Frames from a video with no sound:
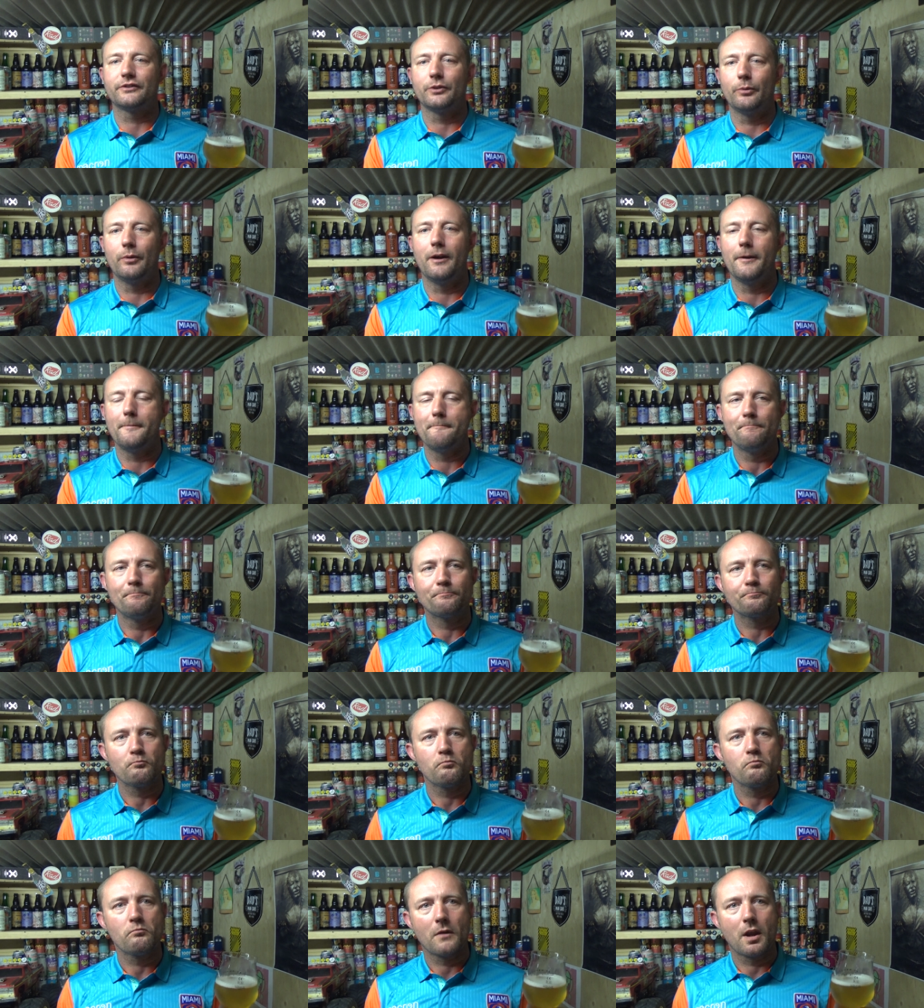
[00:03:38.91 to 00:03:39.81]
to a,
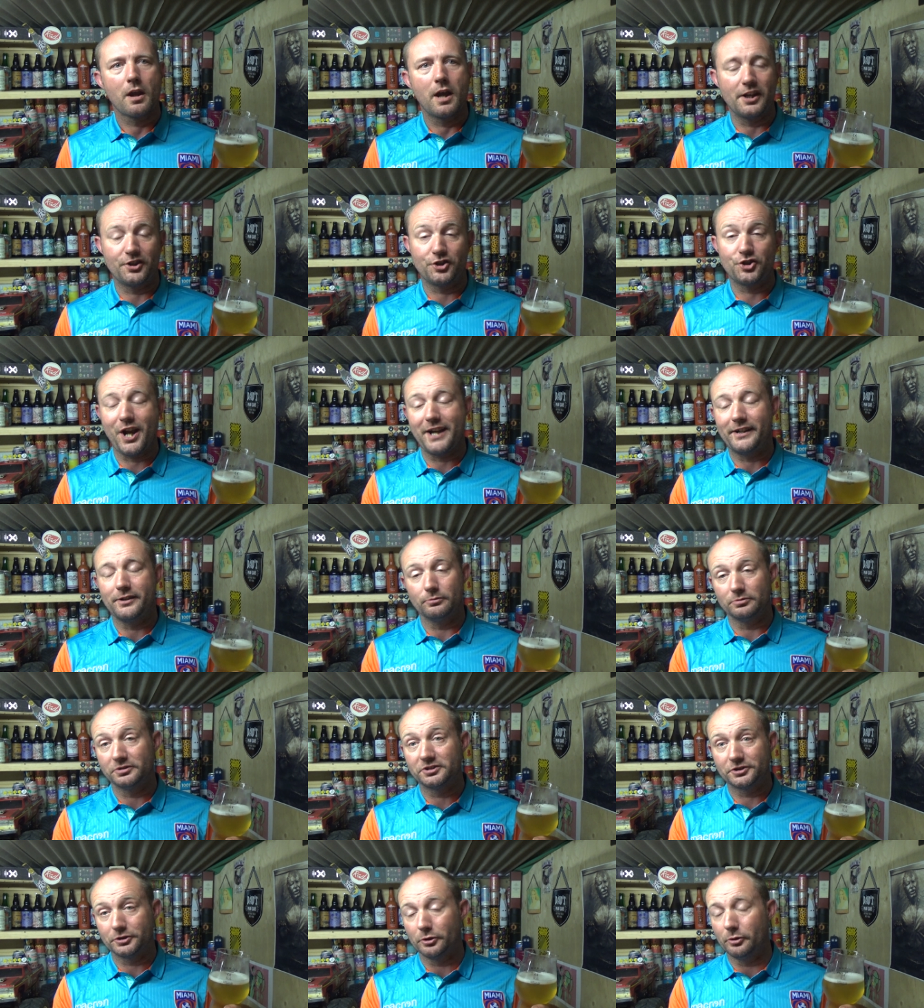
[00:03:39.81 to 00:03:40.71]
a gentle,
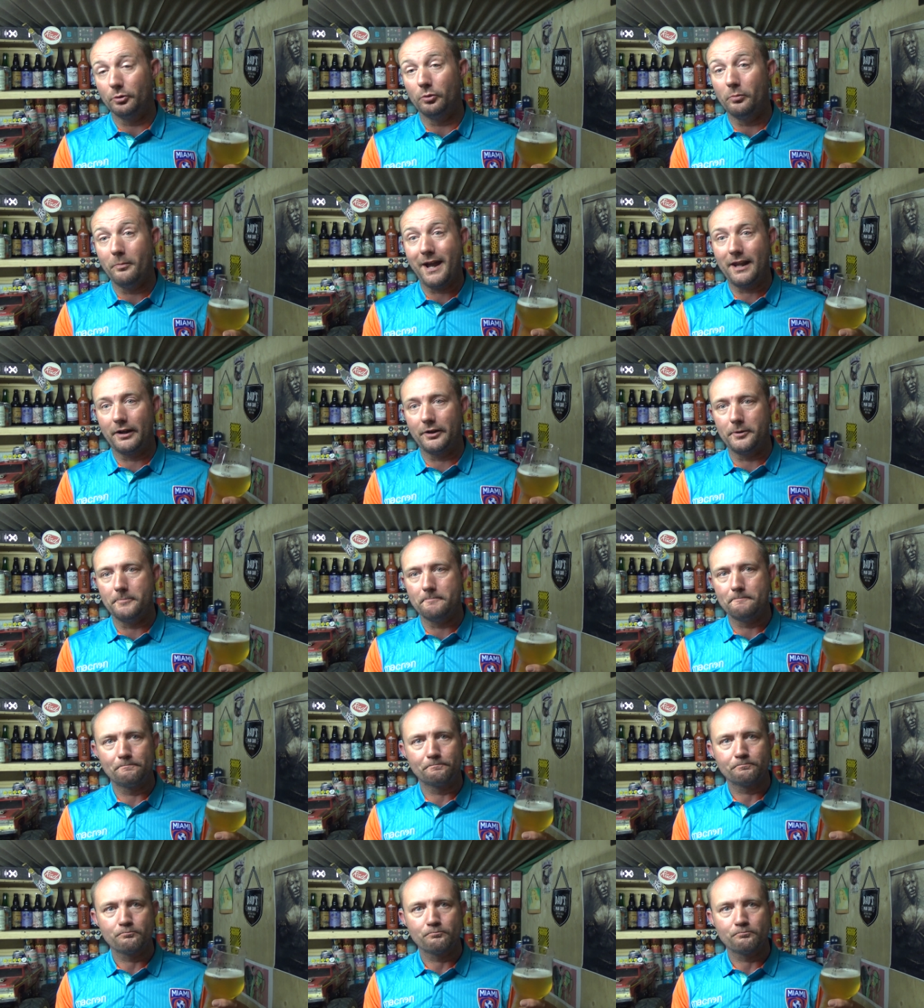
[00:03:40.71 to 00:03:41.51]
subtle melon.